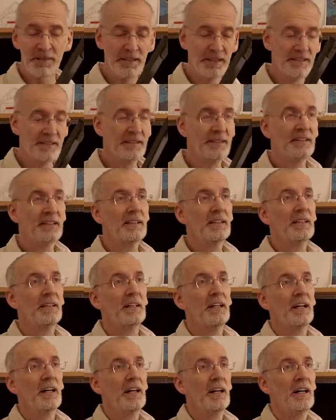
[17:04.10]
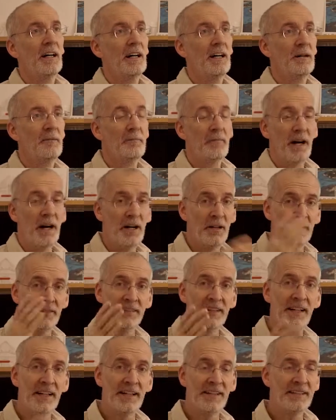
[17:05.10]
been
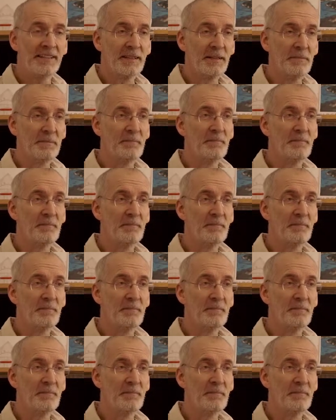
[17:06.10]
outside.